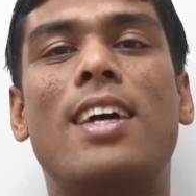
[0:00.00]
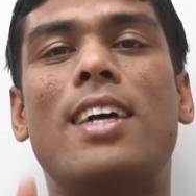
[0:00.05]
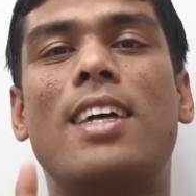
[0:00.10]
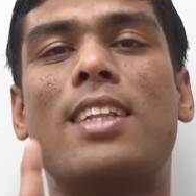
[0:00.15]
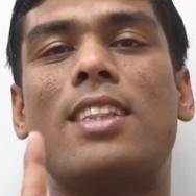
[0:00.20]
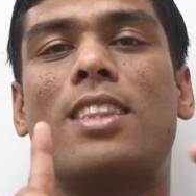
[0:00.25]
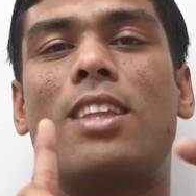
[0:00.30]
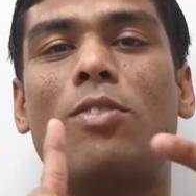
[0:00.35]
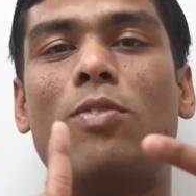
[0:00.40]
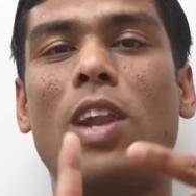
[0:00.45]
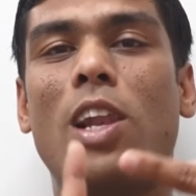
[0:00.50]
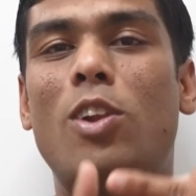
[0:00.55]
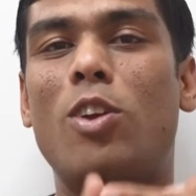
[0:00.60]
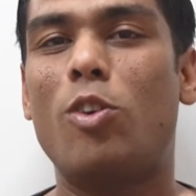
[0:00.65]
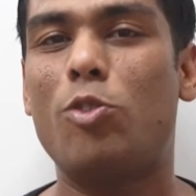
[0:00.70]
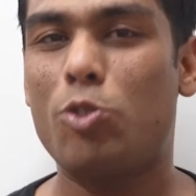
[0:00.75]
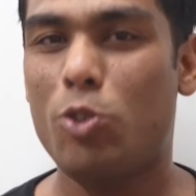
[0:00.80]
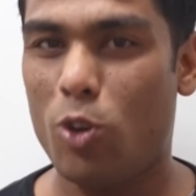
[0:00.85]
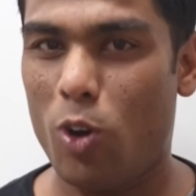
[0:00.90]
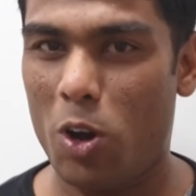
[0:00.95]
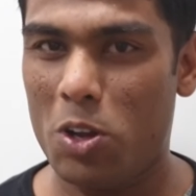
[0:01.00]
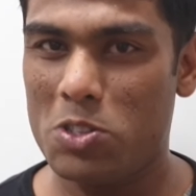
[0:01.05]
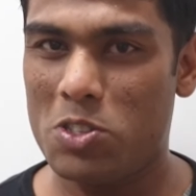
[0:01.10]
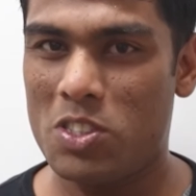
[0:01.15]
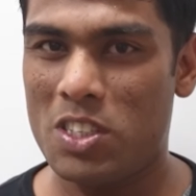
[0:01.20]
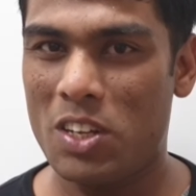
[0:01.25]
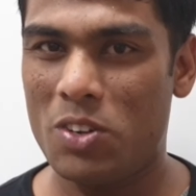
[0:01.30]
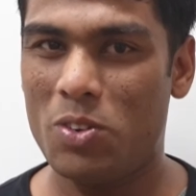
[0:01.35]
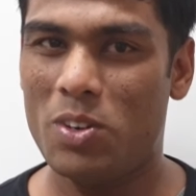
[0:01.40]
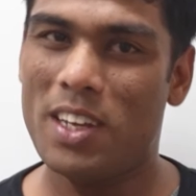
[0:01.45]
The value of cos
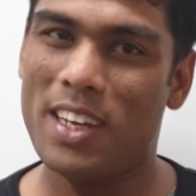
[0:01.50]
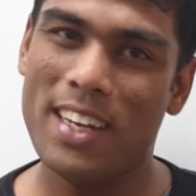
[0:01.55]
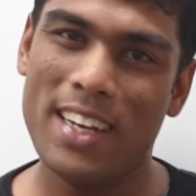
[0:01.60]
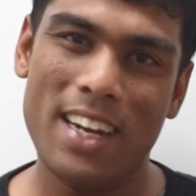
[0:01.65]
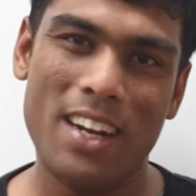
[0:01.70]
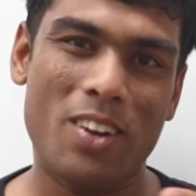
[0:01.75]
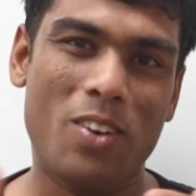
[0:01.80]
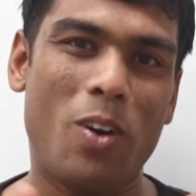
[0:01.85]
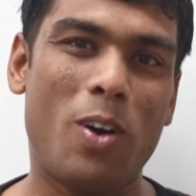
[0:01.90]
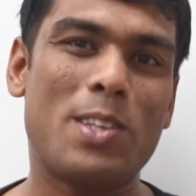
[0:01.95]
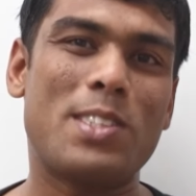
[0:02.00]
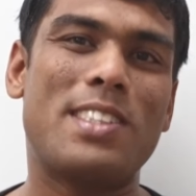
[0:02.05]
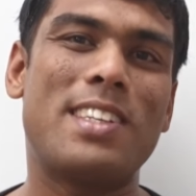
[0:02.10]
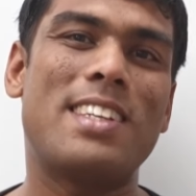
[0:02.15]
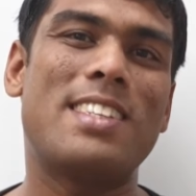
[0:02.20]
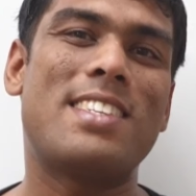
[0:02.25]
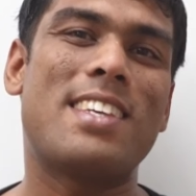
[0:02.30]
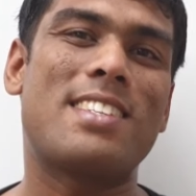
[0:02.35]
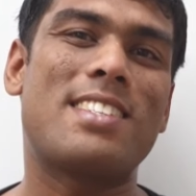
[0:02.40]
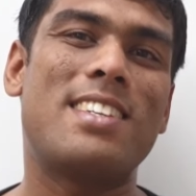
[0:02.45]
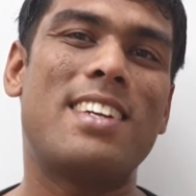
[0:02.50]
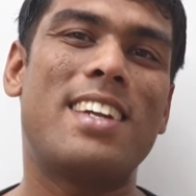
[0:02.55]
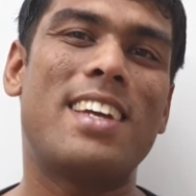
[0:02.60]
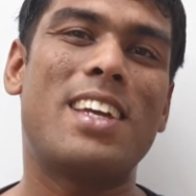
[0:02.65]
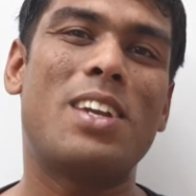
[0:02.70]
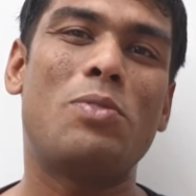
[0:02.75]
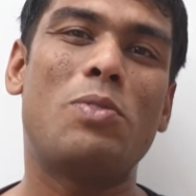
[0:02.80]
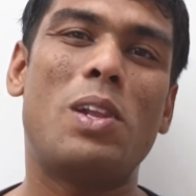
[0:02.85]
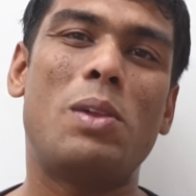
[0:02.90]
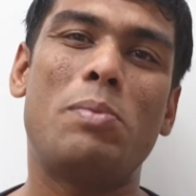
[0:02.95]
0 degree and cos 360
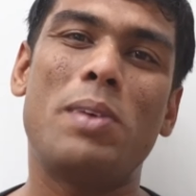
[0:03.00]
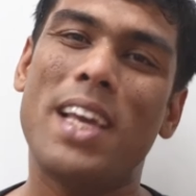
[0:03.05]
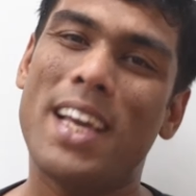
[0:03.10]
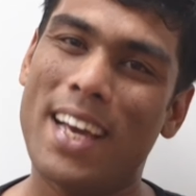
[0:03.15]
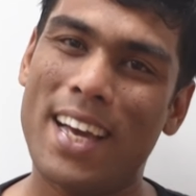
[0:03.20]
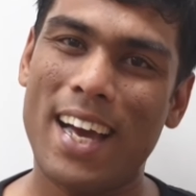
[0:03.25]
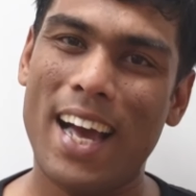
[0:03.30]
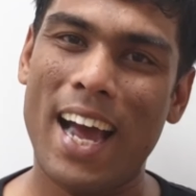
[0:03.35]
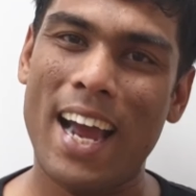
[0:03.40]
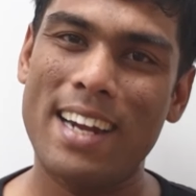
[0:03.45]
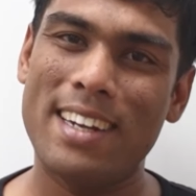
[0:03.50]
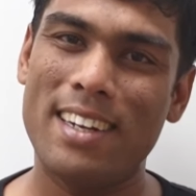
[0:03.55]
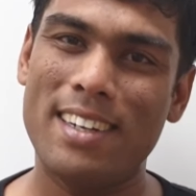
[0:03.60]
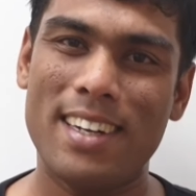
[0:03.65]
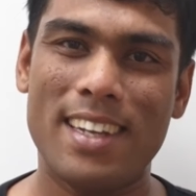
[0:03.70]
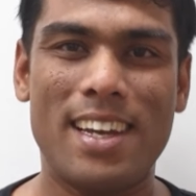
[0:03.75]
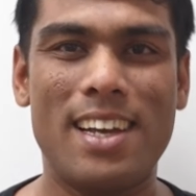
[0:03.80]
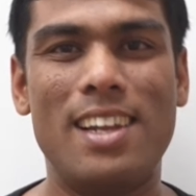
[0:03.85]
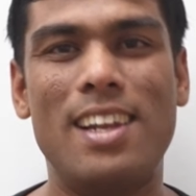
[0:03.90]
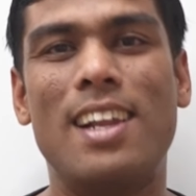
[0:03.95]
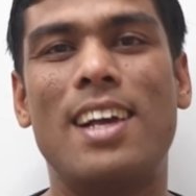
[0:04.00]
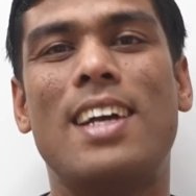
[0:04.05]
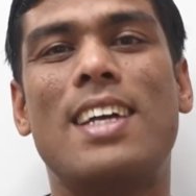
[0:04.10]
degree will be identical.